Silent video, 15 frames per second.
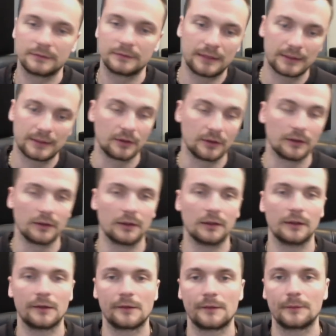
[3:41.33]
I don't
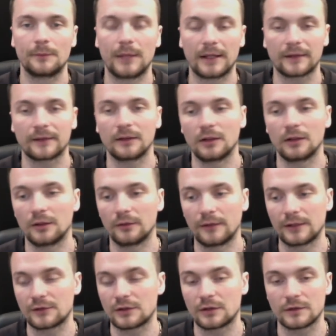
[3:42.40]
know. Barcelona have
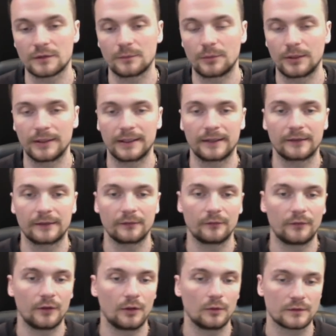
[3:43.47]
actually got some pretty decent
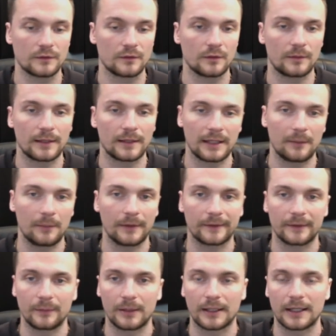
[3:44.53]
forwards. They're on about getting
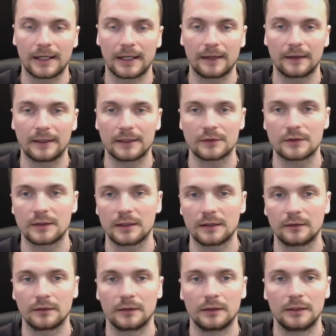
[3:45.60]
Messi back out the next
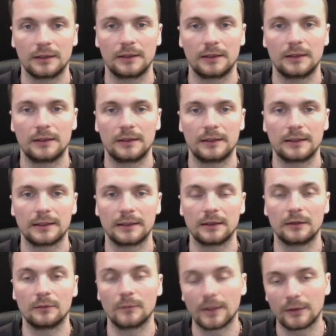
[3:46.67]
year, and
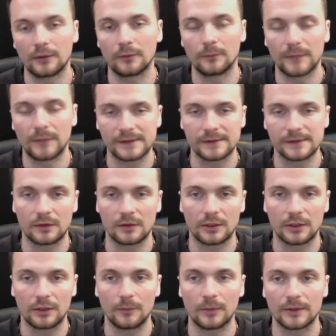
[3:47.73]
I know Messi's
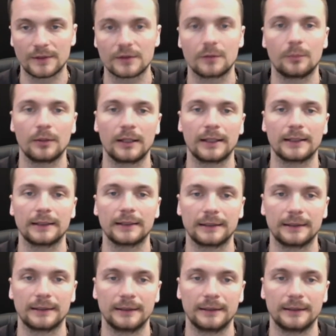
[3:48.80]
knocking on, but he's going to play, isn't he?